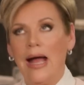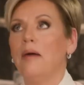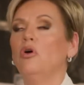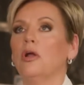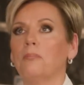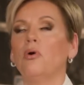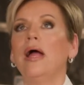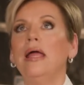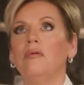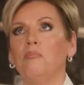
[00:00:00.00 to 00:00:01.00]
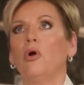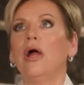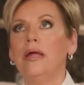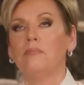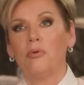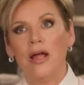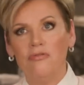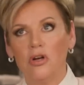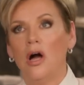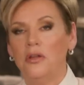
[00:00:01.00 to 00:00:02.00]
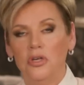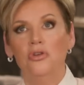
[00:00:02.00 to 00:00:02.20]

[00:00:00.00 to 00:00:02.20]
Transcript: I'm going to pray and pray and pray for God to